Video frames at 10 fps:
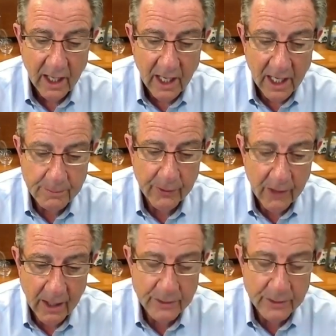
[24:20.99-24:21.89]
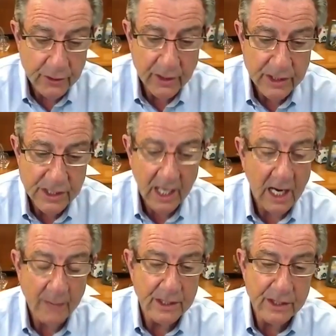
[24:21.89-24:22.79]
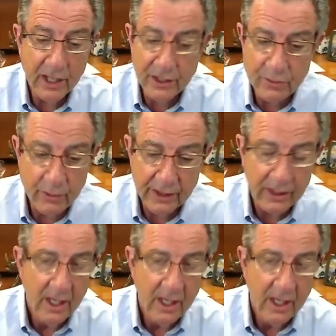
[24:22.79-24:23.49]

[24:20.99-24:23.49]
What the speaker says: I promise you, because I'm in touch with